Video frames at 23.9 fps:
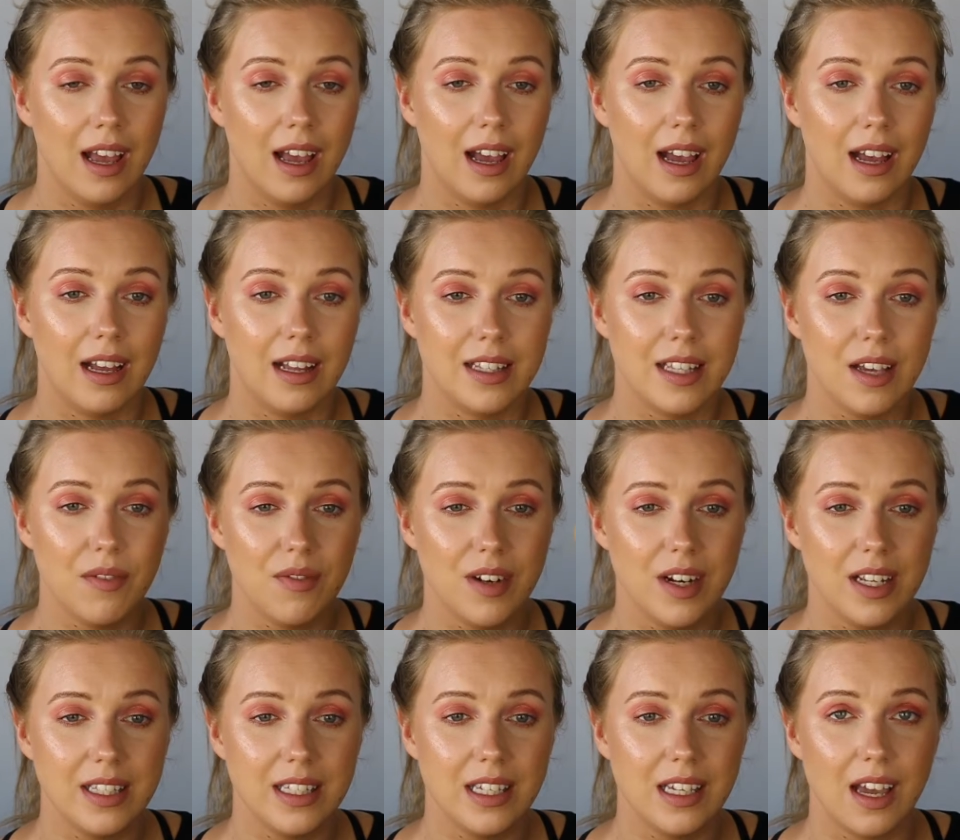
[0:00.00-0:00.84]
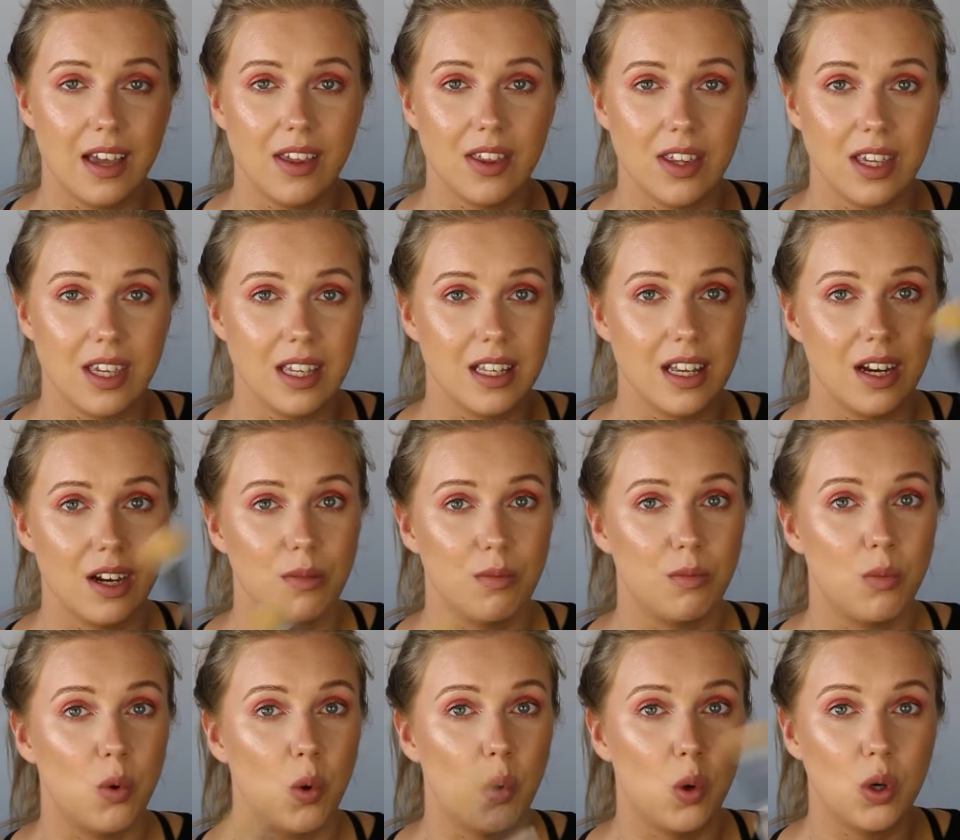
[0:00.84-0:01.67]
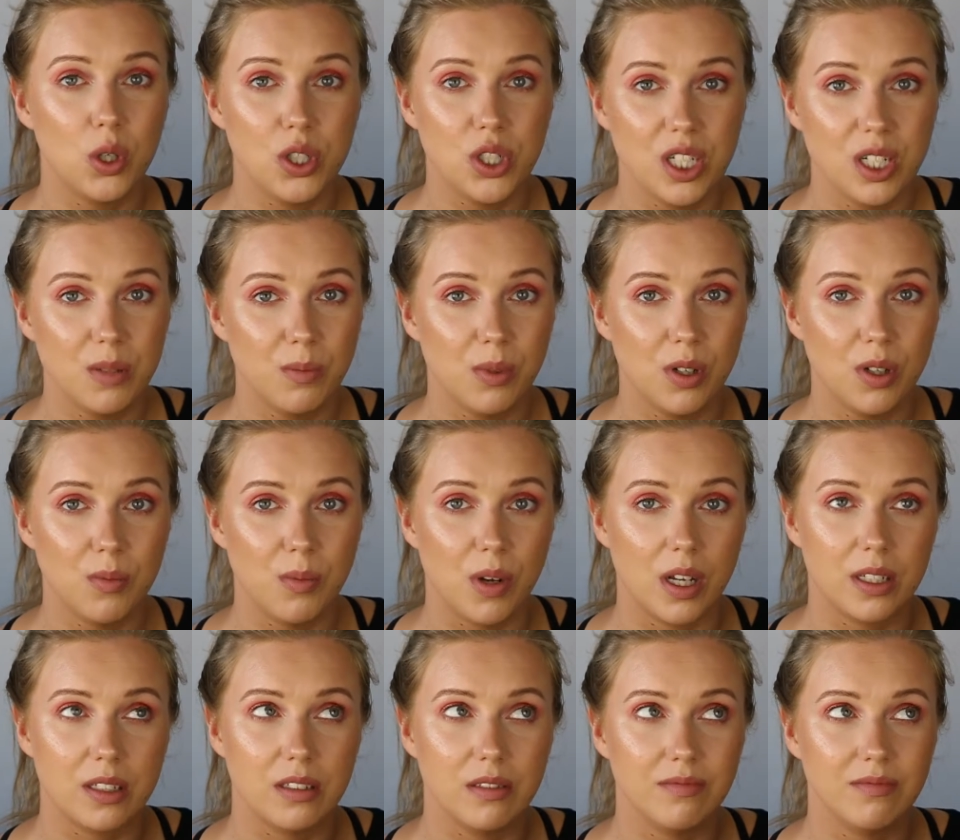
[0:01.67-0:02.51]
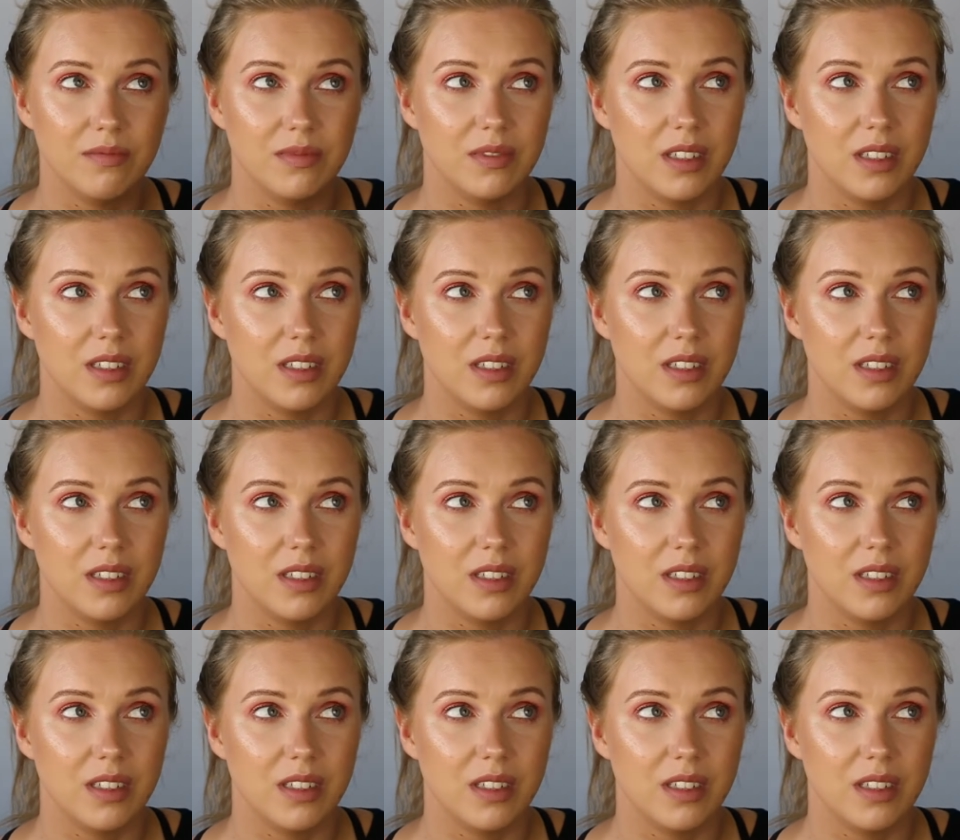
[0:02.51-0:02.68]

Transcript: Definitely, I think they're more cheaper, but